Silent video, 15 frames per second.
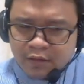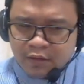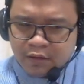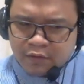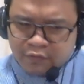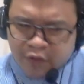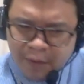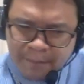
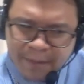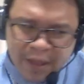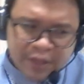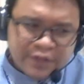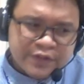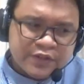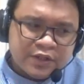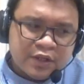
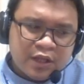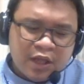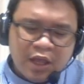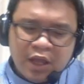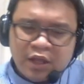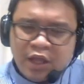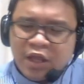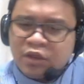Philippines,
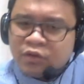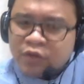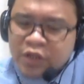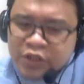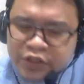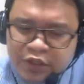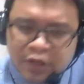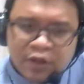and
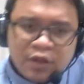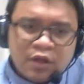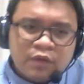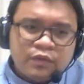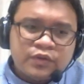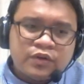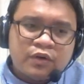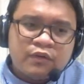Indonesia,
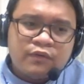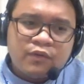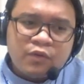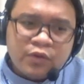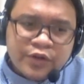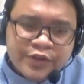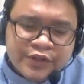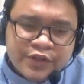which are, of
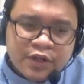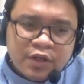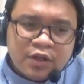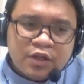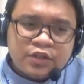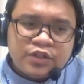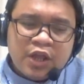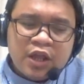course,
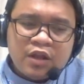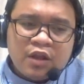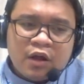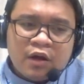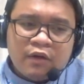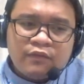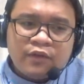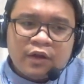chain
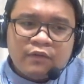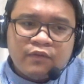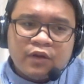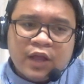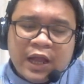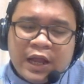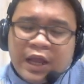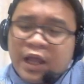of
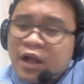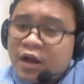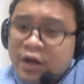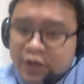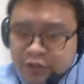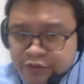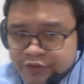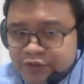volcanic
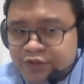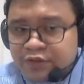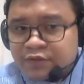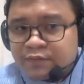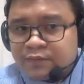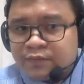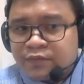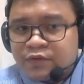arcs.
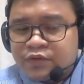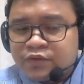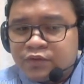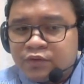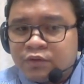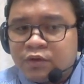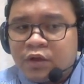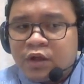
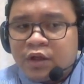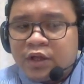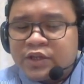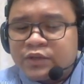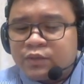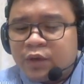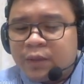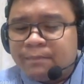So
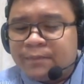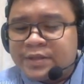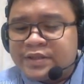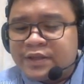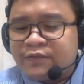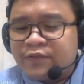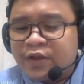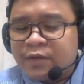that's why
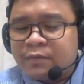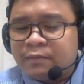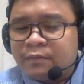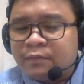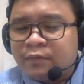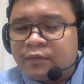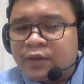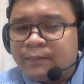
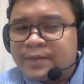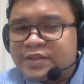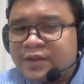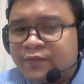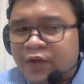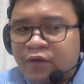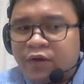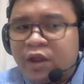the
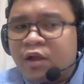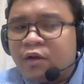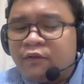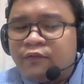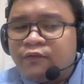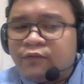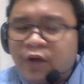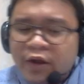Pacific Ring
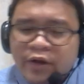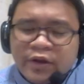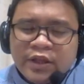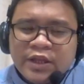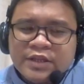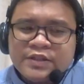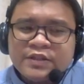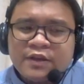of Fire
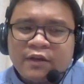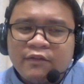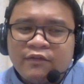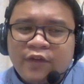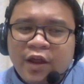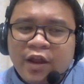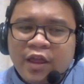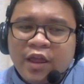is a
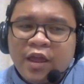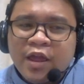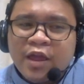very